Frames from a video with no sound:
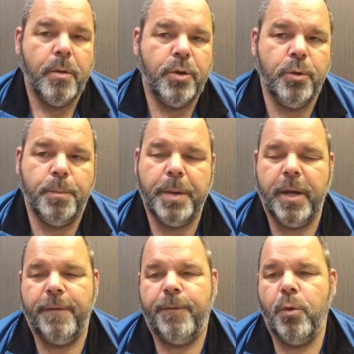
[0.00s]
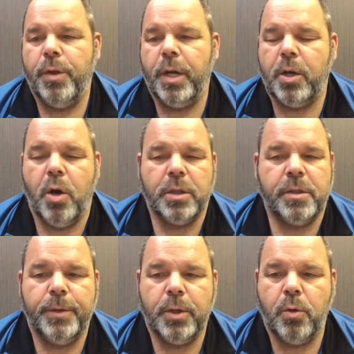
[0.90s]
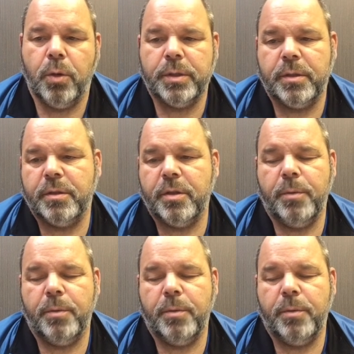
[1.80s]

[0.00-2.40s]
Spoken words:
You pay for the cost of your courses.